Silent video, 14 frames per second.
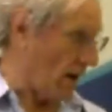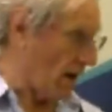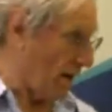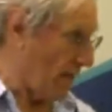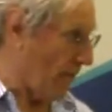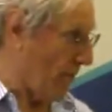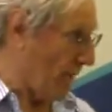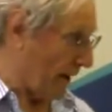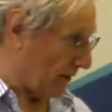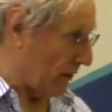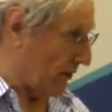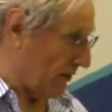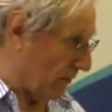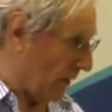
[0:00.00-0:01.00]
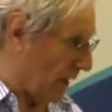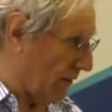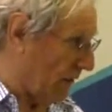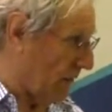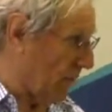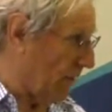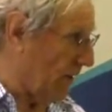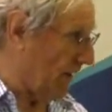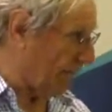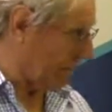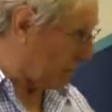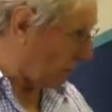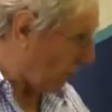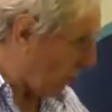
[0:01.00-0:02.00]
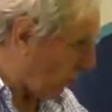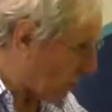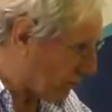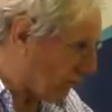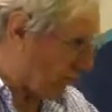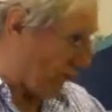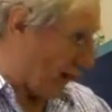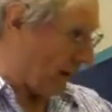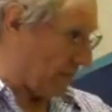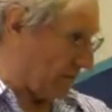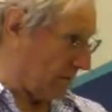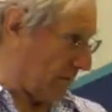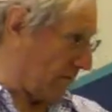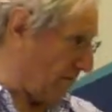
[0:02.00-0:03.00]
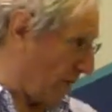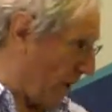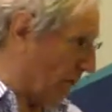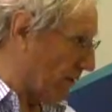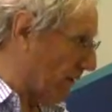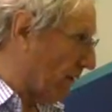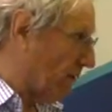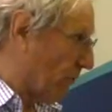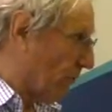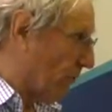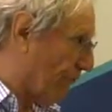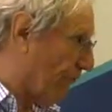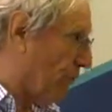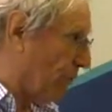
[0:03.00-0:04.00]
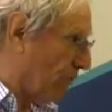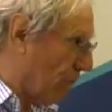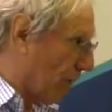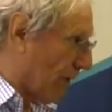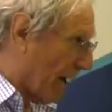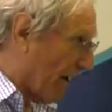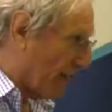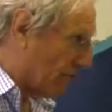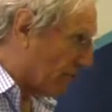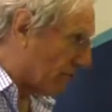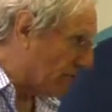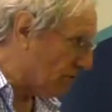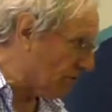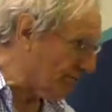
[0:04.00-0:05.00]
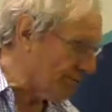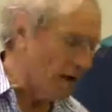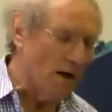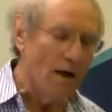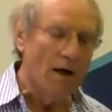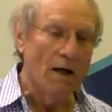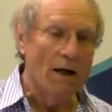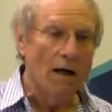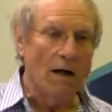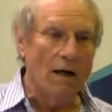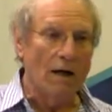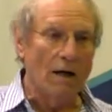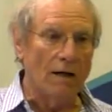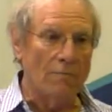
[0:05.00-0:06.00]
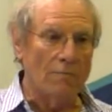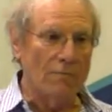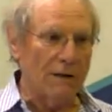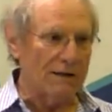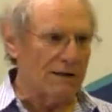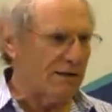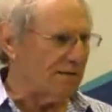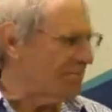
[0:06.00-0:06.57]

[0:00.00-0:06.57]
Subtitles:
ever met, right? And we have talked about politics on a few occasions, but